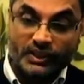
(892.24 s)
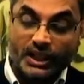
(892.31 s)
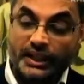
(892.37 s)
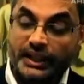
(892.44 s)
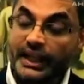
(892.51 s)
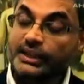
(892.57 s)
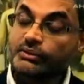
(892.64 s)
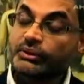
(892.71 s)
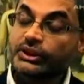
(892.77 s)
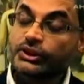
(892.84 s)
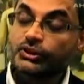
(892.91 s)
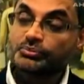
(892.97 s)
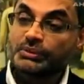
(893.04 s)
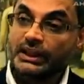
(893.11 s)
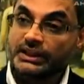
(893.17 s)
again with
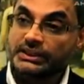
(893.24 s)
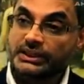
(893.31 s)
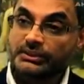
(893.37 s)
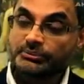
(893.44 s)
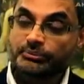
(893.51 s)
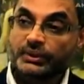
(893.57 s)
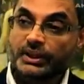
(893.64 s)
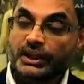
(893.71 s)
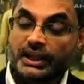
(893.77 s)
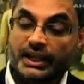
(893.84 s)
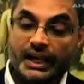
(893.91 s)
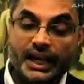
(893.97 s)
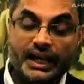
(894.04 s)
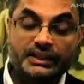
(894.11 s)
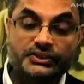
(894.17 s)
humility
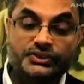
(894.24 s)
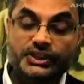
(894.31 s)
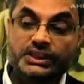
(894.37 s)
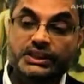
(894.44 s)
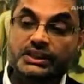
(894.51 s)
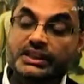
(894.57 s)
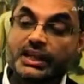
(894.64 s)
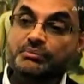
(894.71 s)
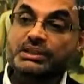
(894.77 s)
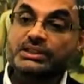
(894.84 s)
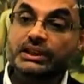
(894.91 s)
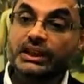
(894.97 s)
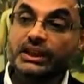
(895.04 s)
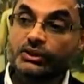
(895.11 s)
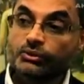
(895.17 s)
and treating them
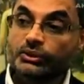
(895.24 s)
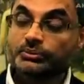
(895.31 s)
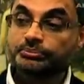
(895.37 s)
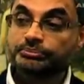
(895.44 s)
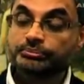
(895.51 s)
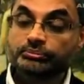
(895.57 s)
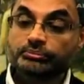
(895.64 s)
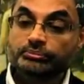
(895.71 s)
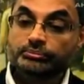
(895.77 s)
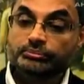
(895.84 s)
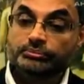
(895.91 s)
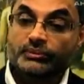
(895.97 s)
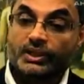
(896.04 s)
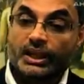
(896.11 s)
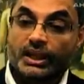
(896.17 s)
as equal,
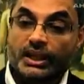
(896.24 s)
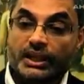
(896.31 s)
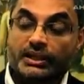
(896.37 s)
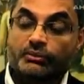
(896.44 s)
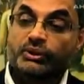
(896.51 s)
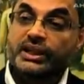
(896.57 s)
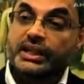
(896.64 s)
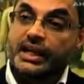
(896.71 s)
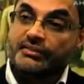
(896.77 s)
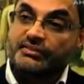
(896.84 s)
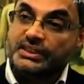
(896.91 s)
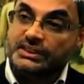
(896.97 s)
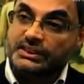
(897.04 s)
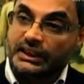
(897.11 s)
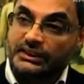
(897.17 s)
he He would
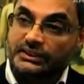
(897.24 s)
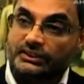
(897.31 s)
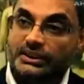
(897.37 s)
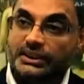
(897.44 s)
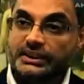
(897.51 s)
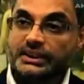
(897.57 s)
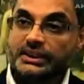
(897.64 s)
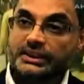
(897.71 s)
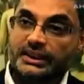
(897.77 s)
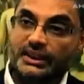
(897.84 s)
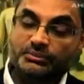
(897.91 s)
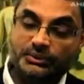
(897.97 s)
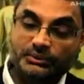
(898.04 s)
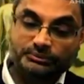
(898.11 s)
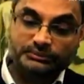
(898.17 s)
never sit on a dinner
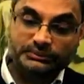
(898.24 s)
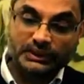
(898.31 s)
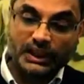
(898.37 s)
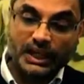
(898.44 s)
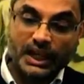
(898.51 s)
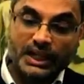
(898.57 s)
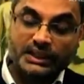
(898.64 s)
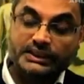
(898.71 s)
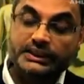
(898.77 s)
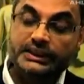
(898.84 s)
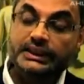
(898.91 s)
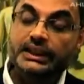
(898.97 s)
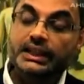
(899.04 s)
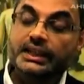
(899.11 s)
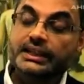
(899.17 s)
table
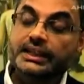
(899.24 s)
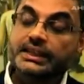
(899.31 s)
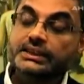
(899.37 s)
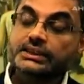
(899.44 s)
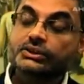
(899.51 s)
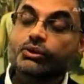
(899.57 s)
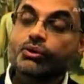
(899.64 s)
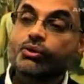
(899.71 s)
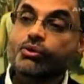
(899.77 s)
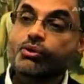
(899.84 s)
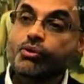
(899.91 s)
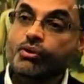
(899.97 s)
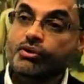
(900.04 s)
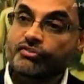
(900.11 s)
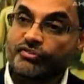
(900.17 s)
until and unless the
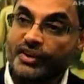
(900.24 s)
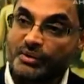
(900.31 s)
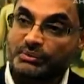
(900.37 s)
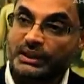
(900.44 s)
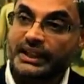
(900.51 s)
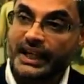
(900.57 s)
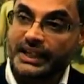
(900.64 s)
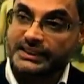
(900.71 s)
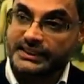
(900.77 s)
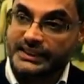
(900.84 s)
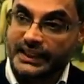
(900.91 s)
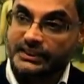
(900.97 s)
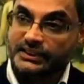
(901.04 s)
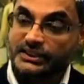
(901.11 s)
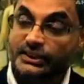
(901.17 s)
whole family had
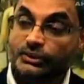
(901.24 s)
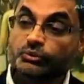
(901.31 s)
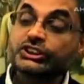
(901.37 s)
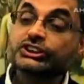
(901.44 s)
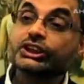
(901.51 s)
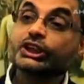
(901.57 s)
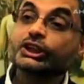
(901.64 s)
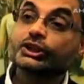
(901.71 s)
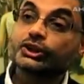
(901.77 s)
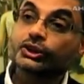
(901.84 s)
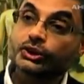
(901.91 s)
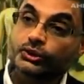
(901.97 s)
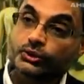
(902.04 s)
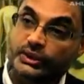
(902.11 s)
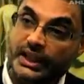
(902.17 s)
sat, which
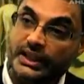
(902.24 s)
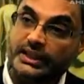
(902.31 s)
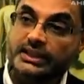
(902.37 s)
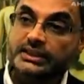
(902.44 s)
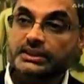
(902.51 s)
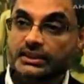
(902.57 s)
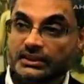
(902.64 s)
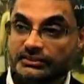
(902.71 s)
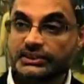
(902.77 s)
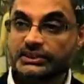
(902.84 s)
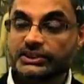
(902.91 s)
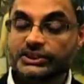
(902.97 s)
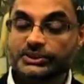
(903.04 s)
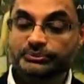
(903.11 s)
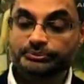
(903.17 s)
included his servants